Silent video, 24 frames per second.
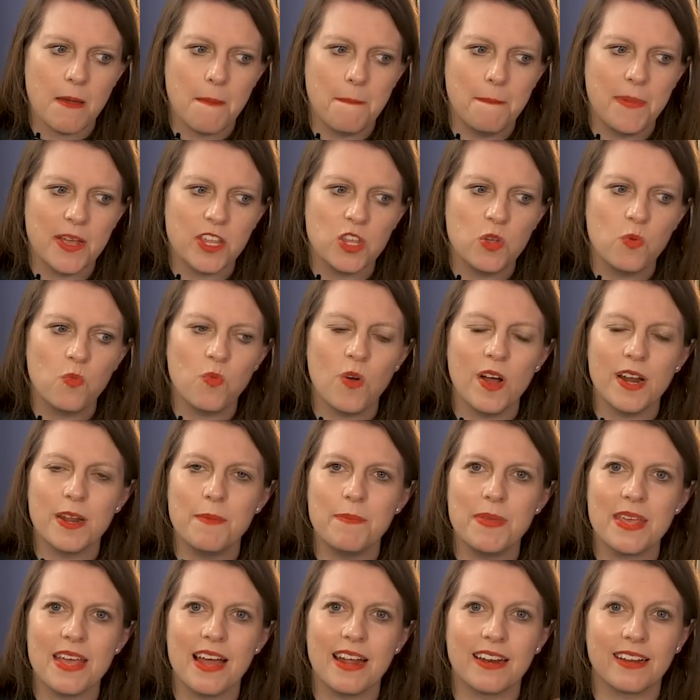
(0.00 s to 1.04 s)
but you want to
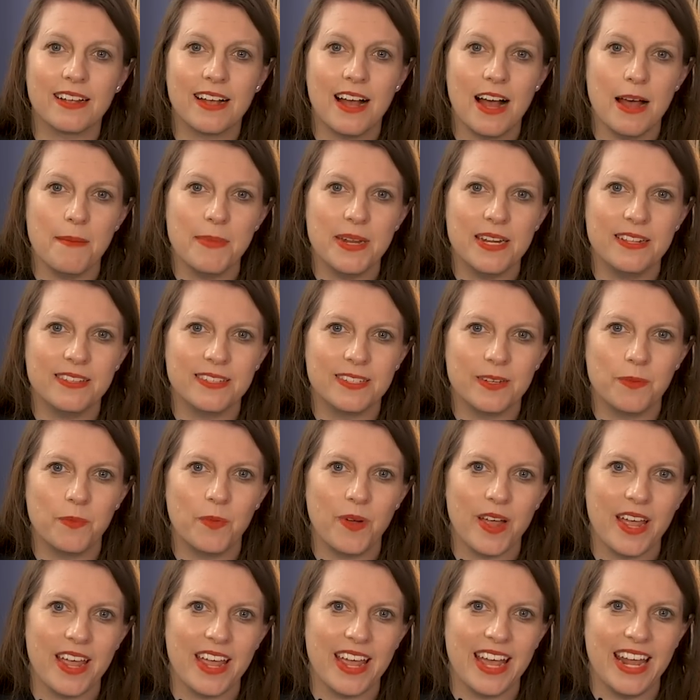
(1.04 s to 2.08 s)
be uncommon in some way,